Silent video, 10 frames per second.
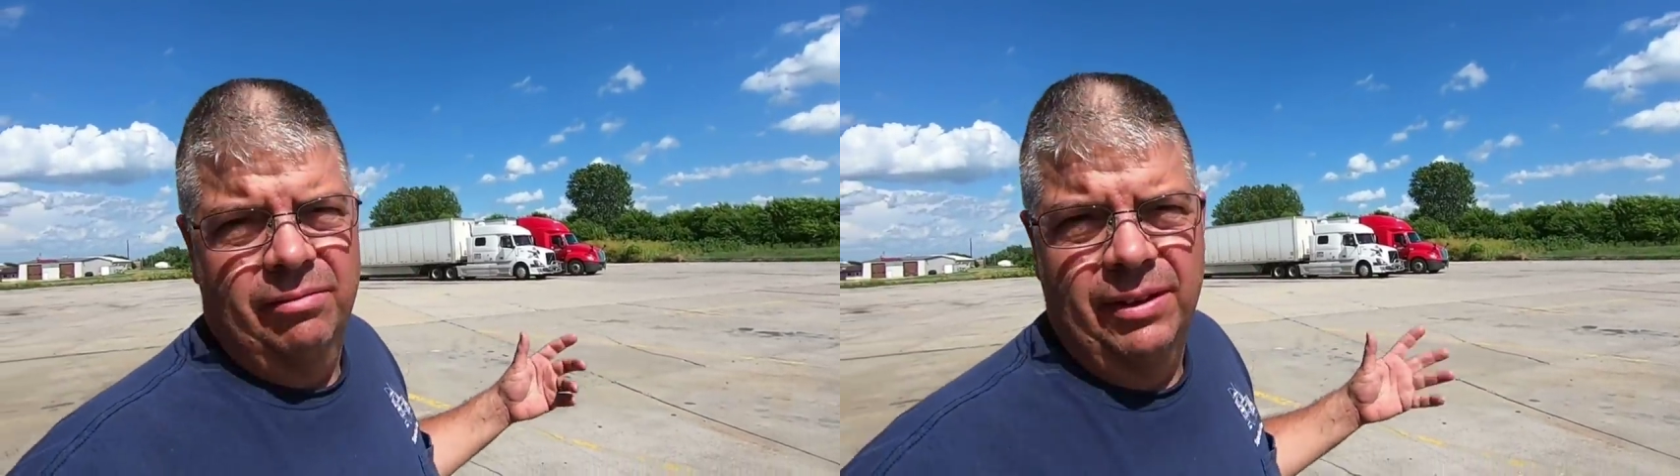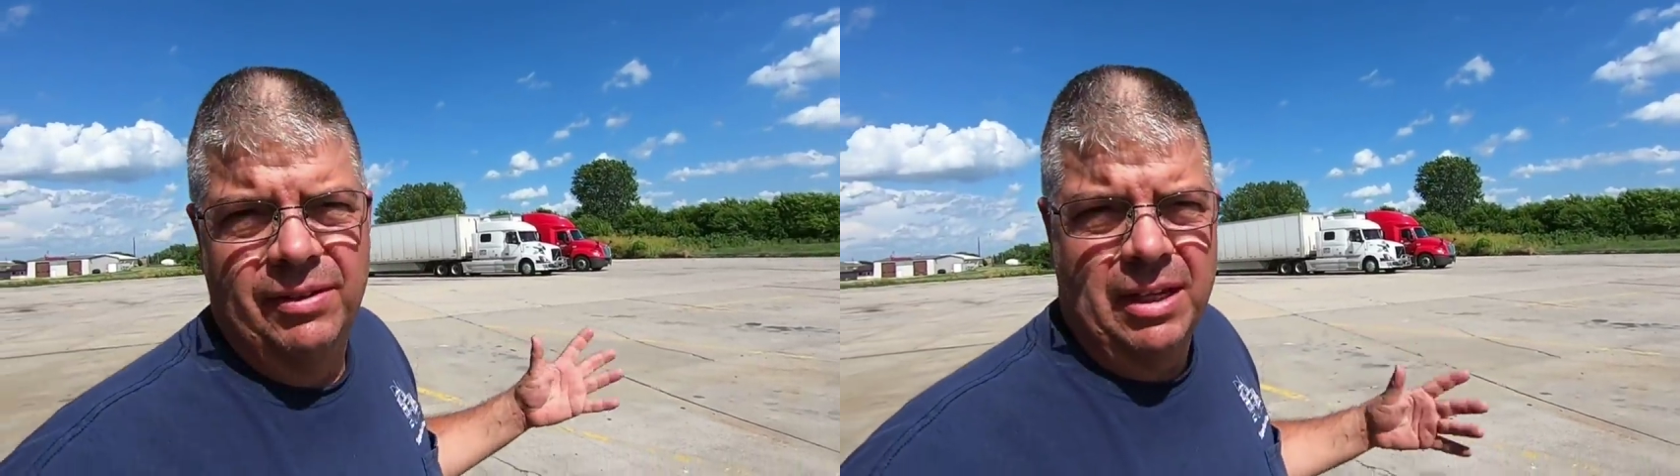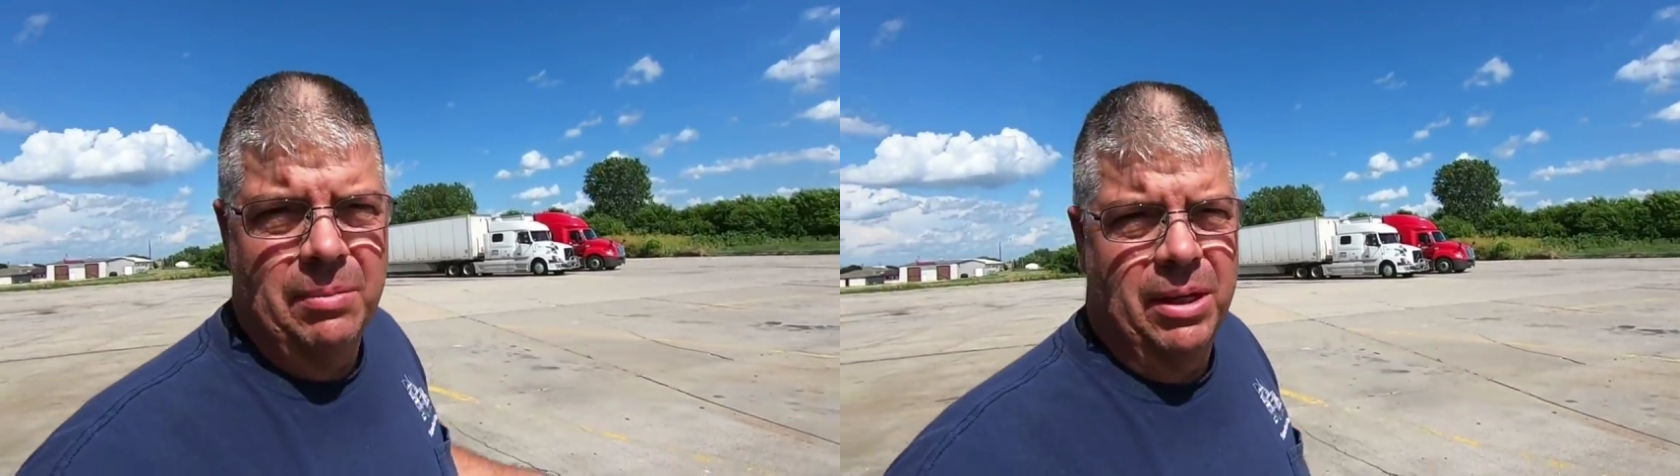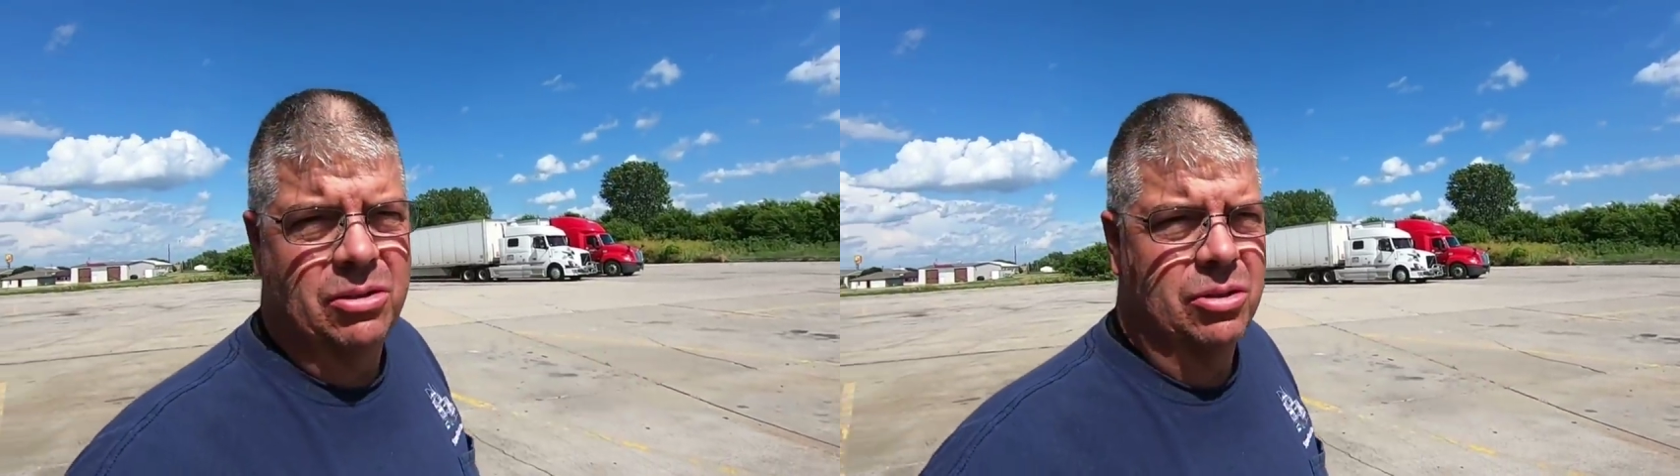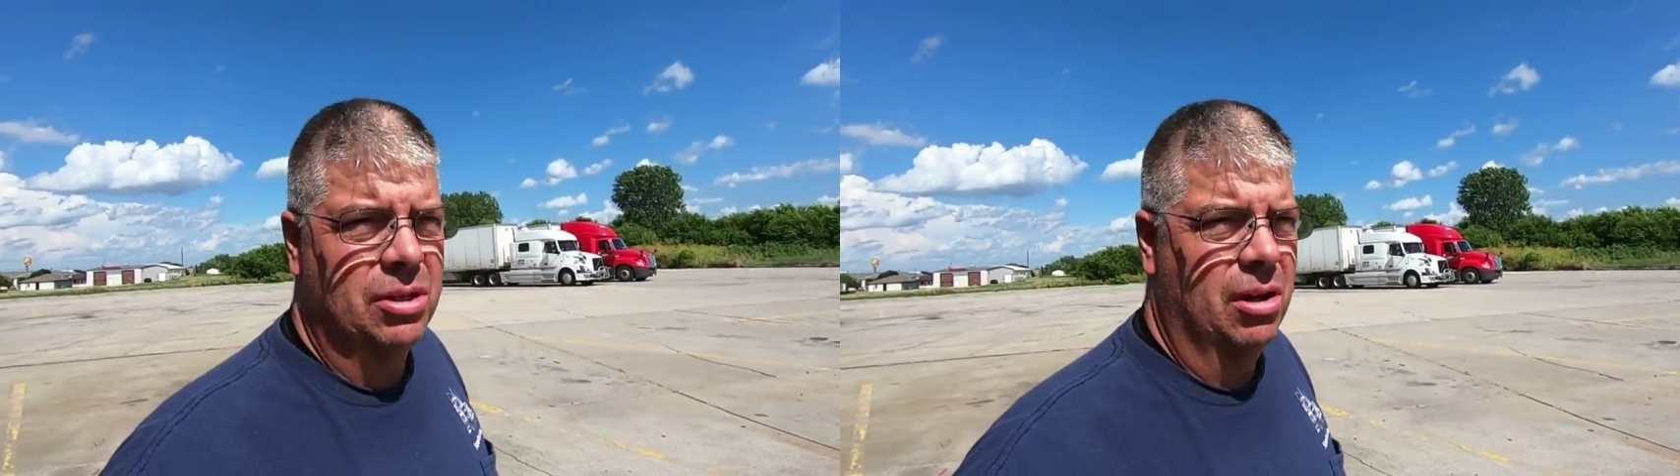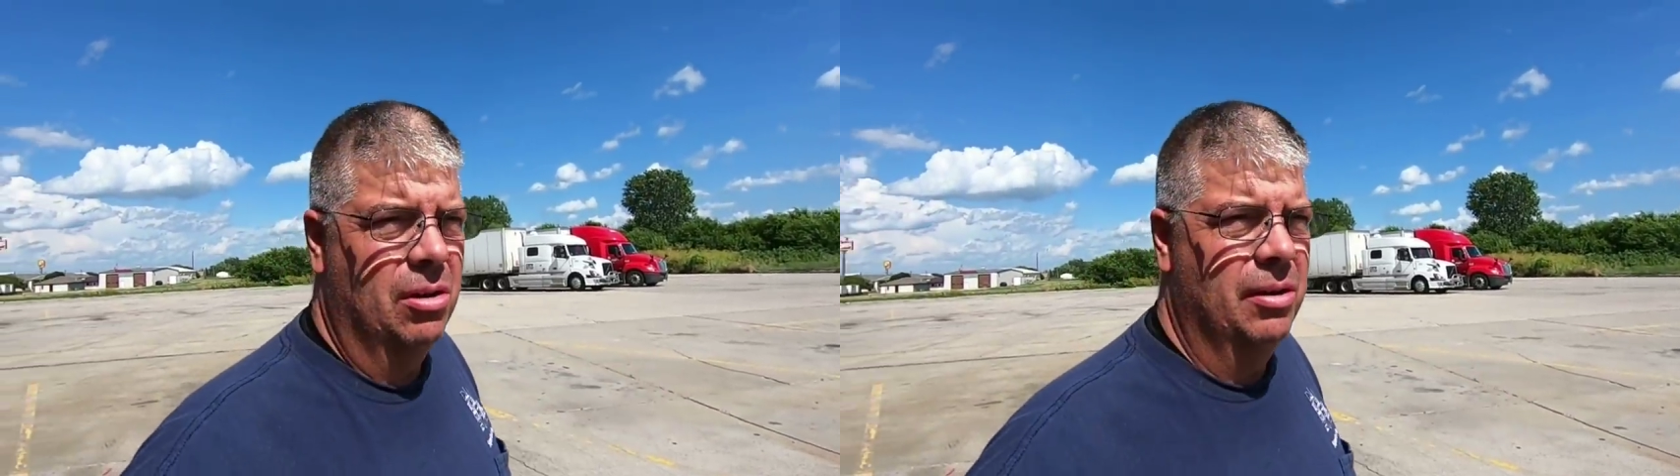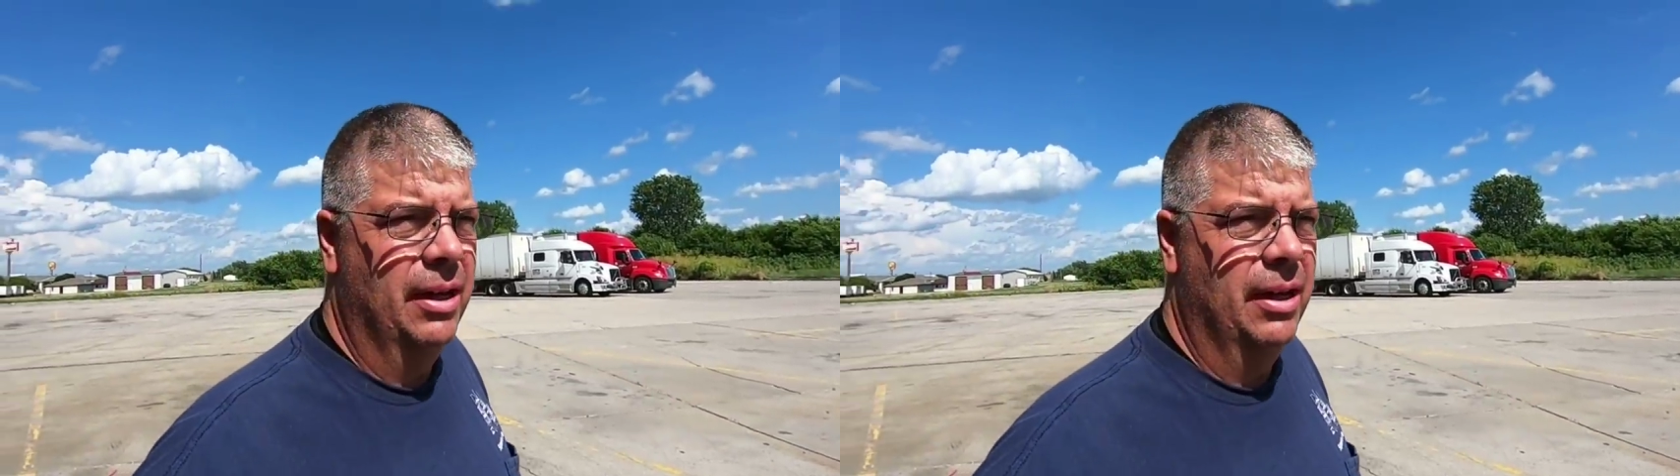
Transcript: 15 minutes or so,